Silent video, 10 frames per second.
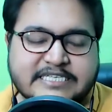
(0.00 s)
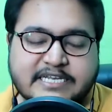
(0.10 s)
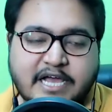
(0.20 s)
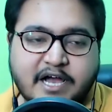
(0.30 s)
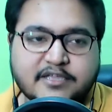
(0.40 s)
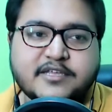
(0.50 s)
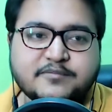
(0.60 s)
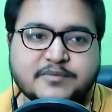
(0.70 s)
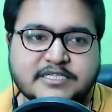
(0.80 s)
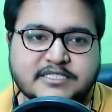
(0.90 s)
and high-end
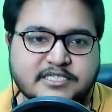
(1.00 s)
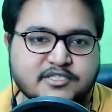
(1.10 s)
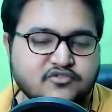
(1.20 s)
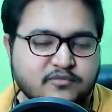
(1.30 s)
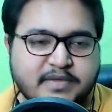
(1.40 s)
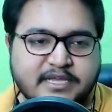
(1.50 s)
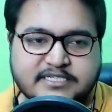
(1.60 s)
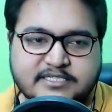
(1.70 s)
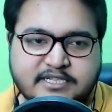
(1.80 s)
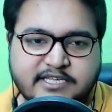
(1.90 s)
PCs
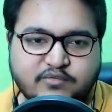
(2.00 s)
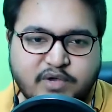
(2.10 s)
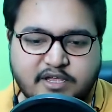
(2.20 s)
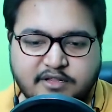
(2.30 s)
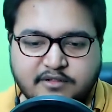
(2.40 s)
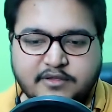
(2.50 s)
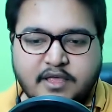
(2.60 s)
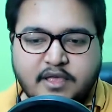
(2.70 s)
tremendously well.